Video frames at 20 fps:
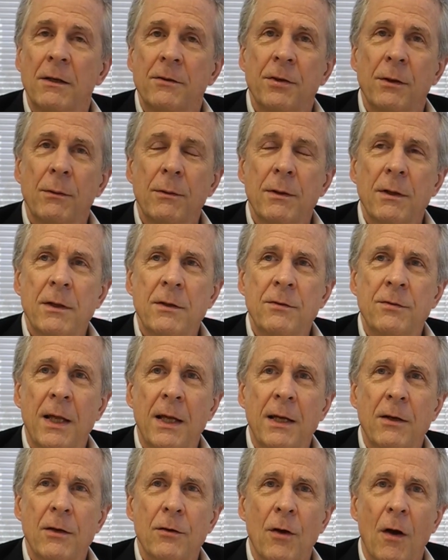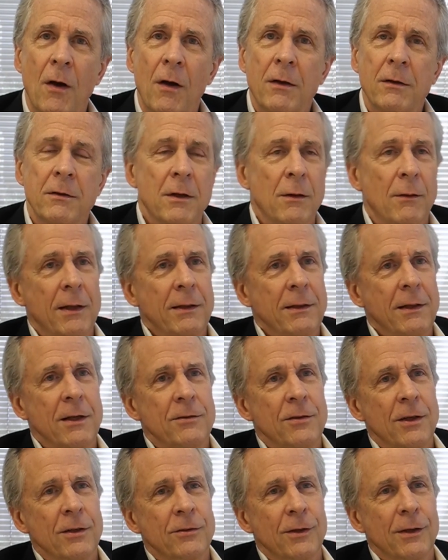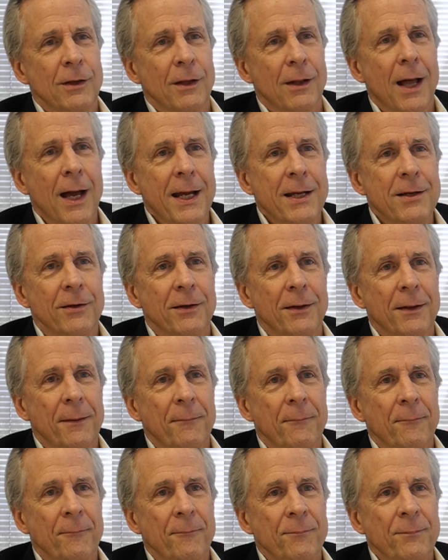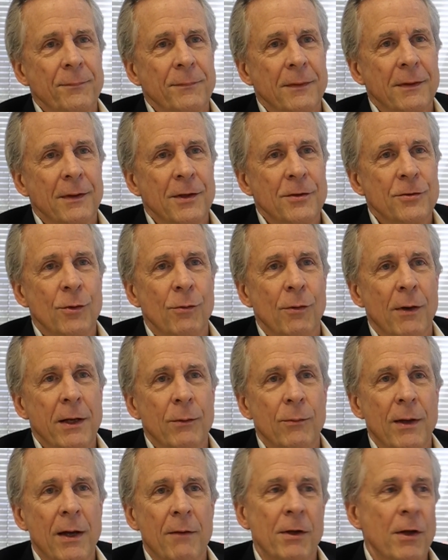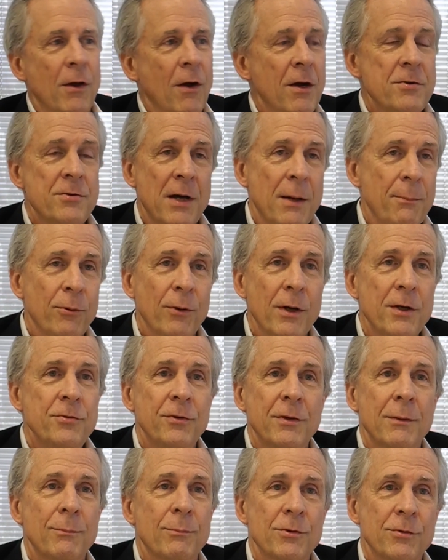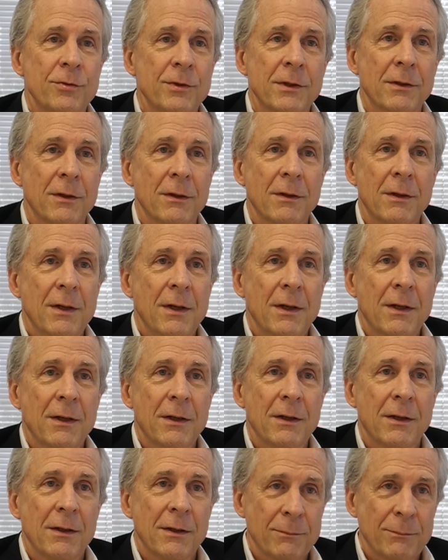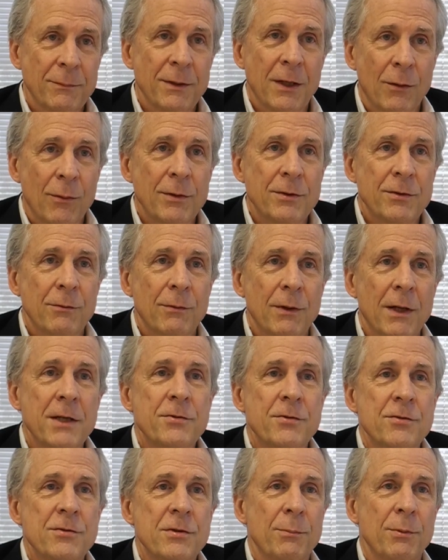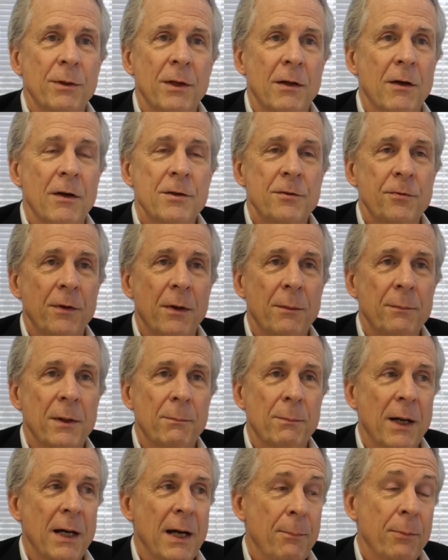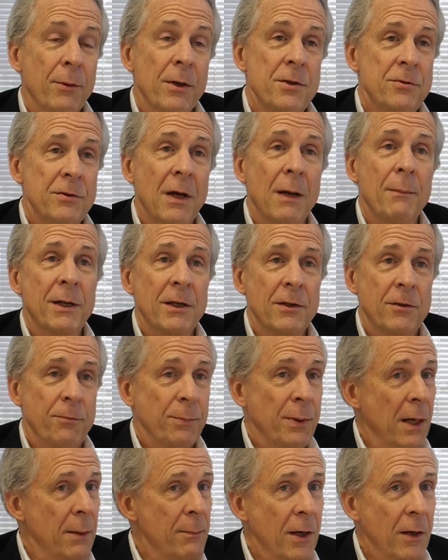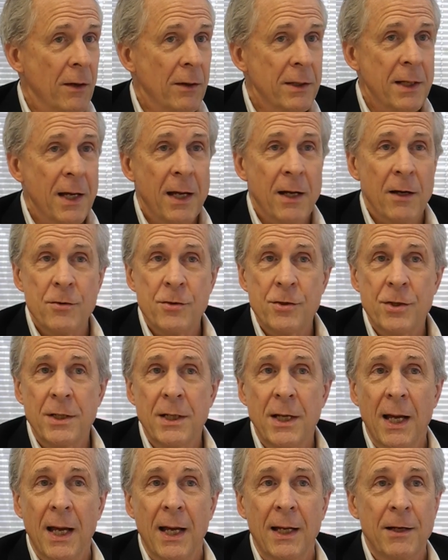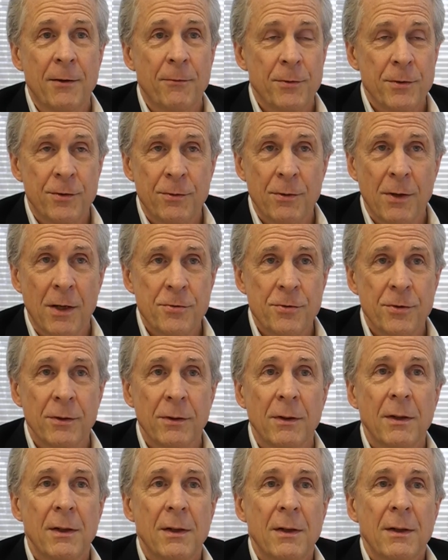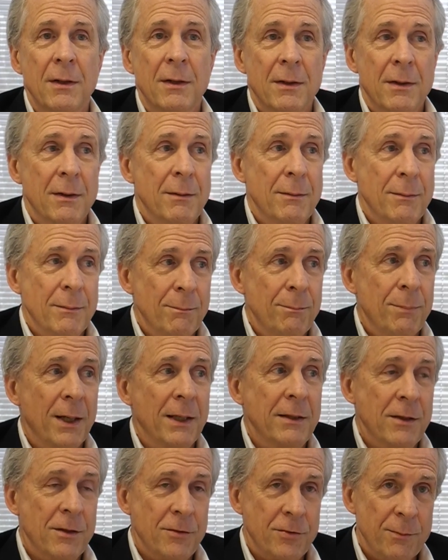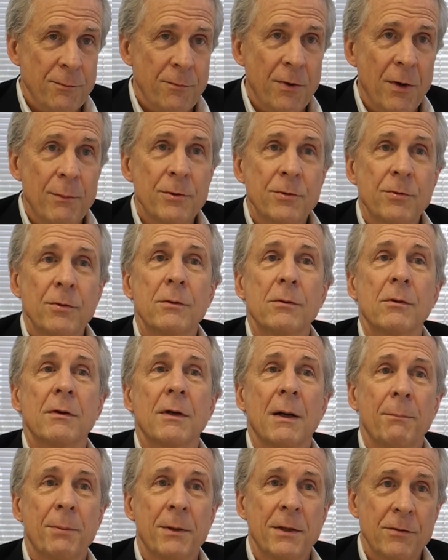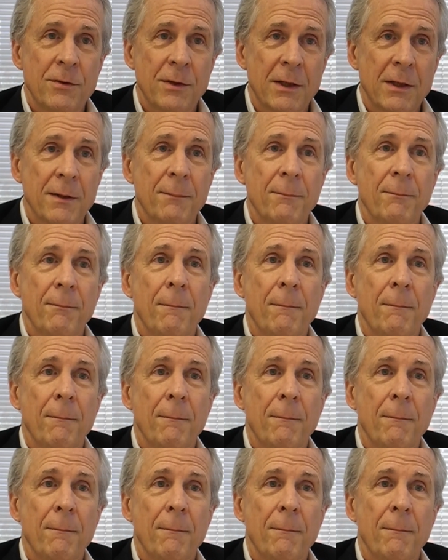So is that dark? No, I think it's actually light. It's great. We have a large operation in Brazil. It's a relationship with a large firm there. By operation, I mean it's primarily energy and infrastructure, but there's some pharmaceutical companies there.